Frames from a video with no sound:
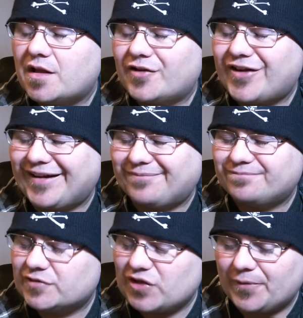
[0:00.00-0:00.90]
Okay,
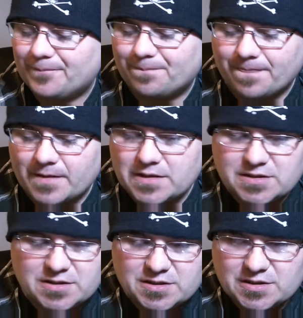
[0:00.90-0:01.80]
so
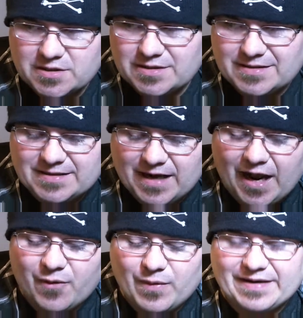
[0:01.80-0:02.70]

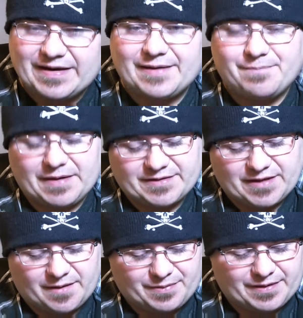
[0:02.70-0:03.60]
I went and picked
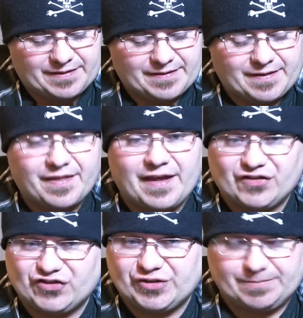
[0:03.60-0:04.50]
up
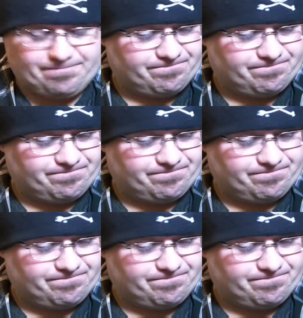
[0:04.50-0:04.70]
this.